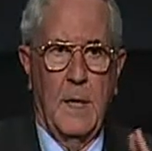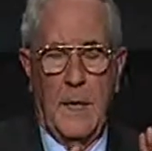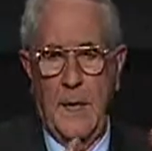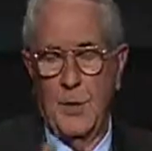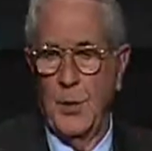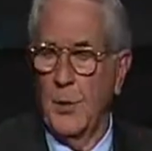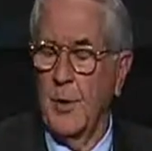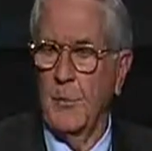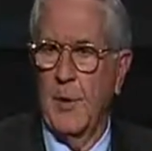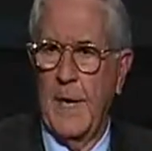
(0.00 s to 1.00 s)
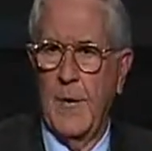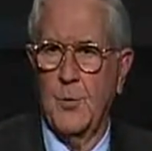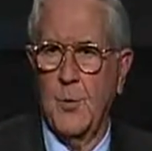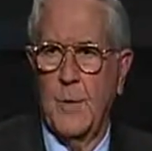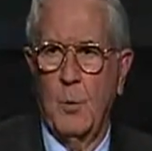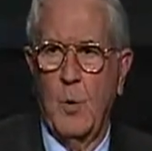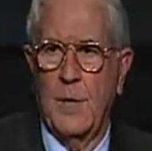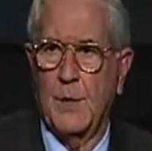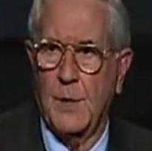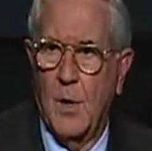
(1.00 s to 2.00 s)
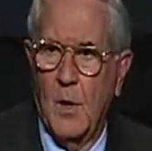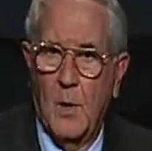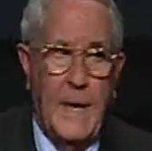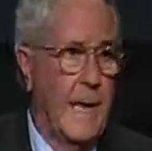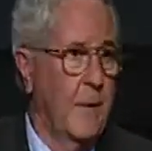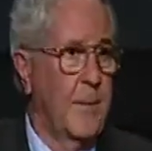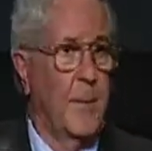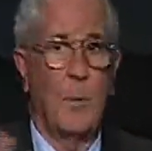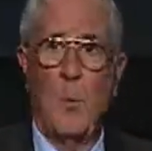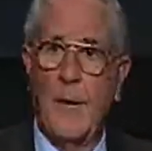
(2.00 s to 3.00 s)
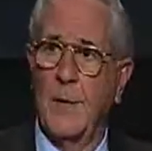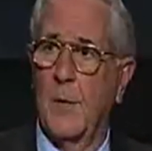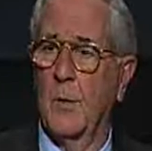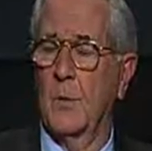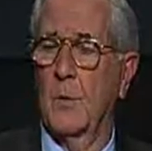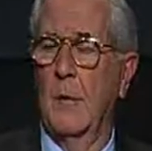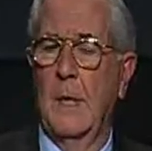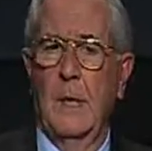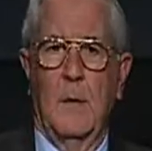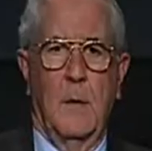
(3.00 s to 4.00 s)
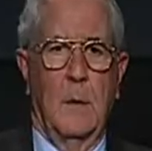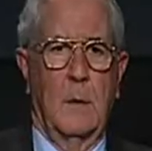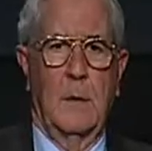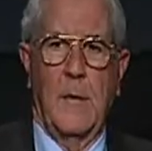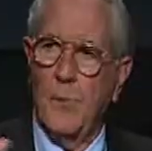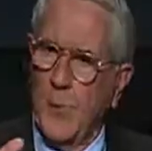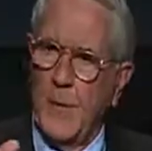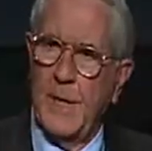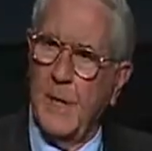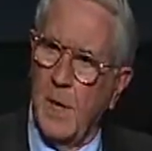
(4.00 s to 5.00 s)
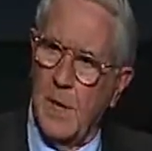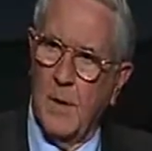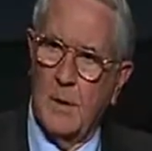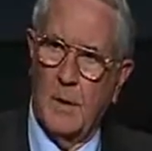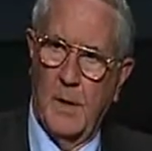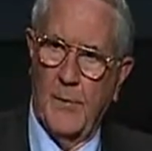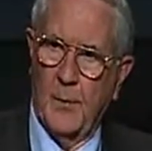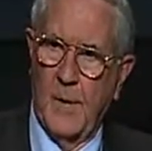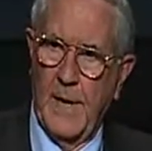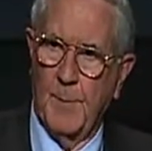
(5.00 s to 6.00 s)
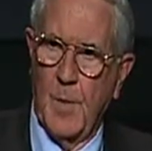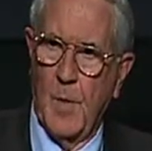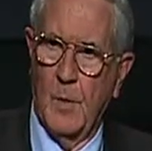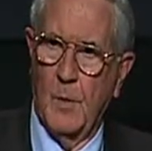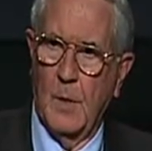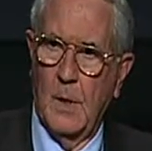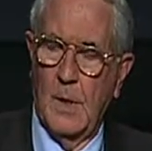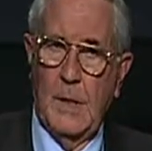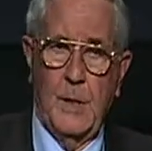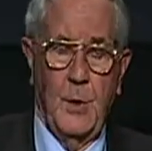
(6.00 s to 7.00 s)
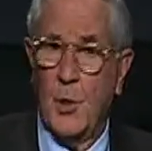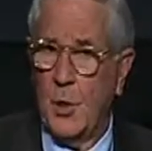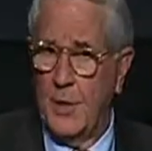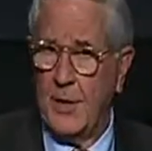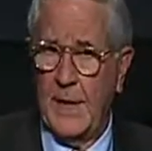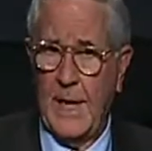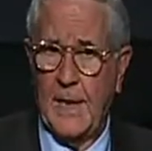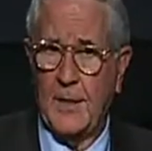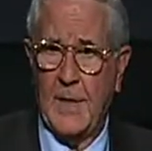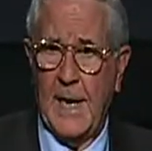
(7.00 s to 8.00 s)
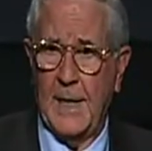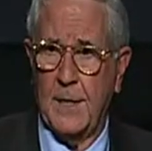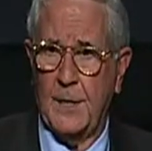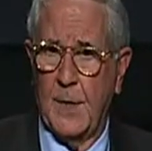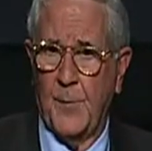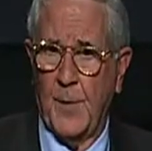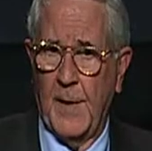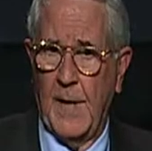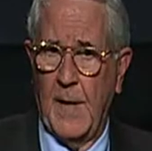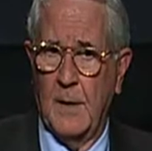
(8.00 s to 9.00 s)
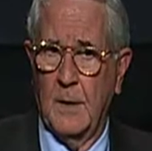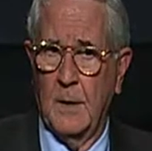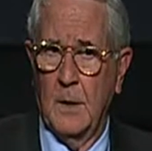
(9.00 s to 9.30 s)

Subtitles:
And during reentry, we saw out of the windows every color of the rainbow. You couldn't see outside except for that.